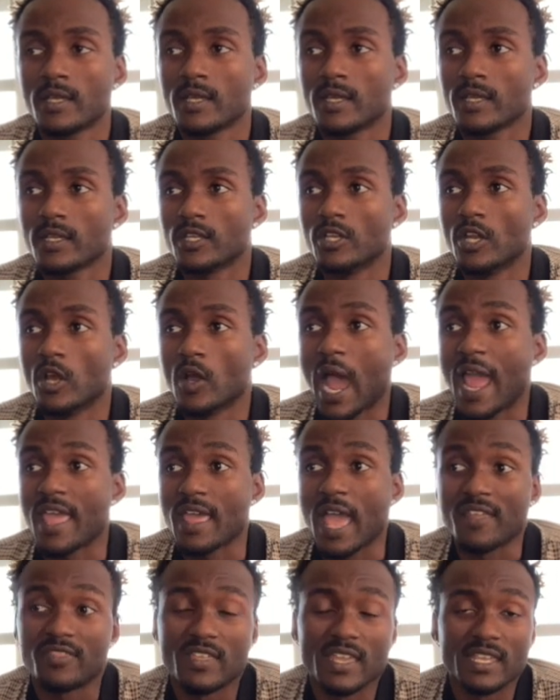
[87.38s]

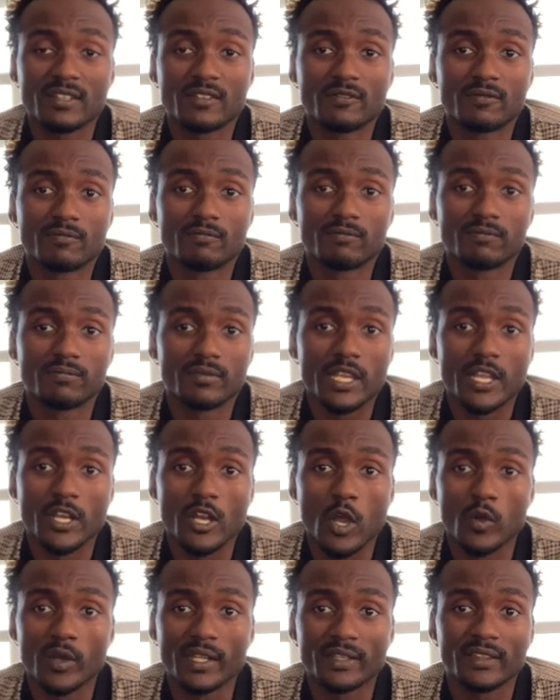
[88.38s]
I think
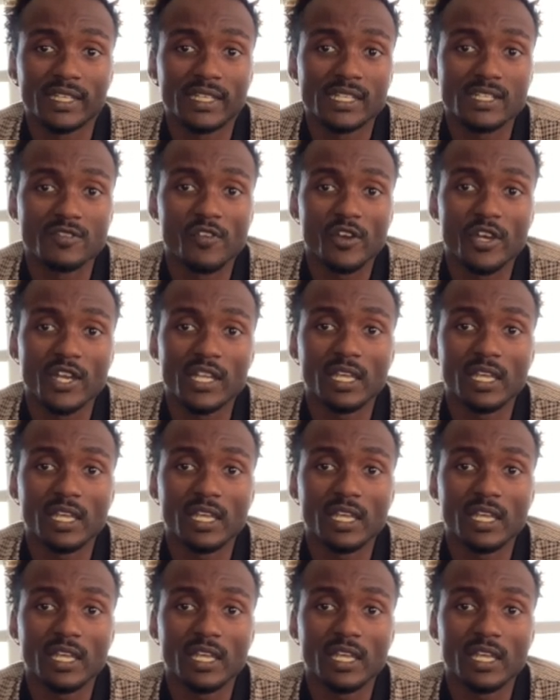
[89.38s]
it's very